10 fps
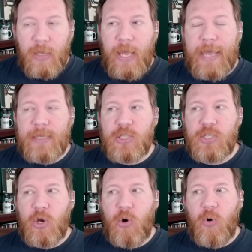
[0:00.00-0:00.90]
And
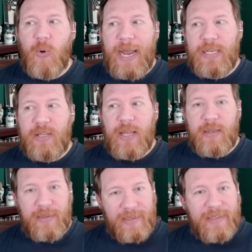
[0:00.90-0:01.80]
so
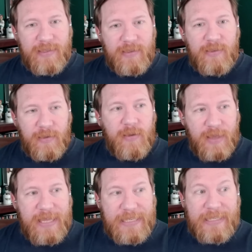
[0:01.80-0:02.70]
he's
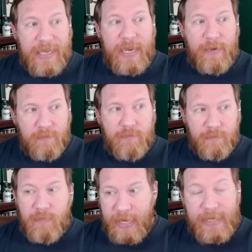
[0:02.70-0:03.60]
a
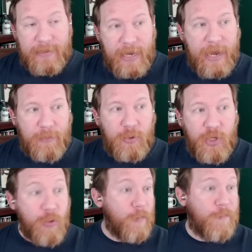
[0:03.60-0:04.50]
hittable
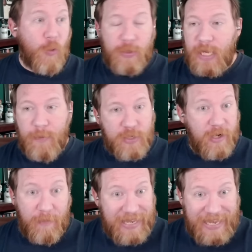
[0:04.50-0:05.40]
dude. The four-seamer is going
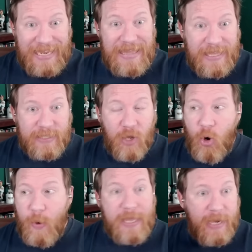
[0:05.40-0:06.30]
to be in the
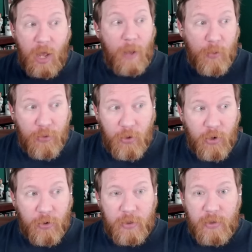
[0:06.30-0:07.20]
zone in the upper
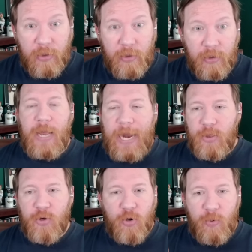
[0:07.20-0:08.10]
third.
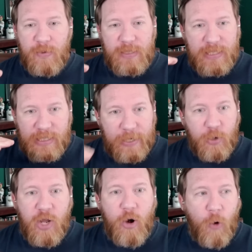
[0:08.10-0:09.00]
Either center
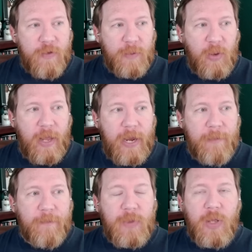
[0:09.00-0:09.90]
cut over the
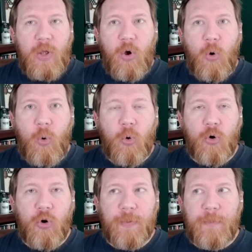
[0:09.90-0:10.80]
plate
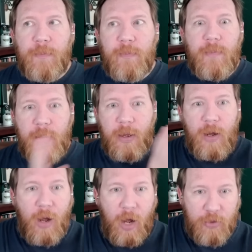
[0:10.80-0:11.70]
or
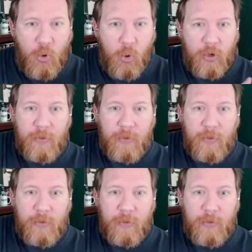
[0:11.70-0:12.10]
on the corner.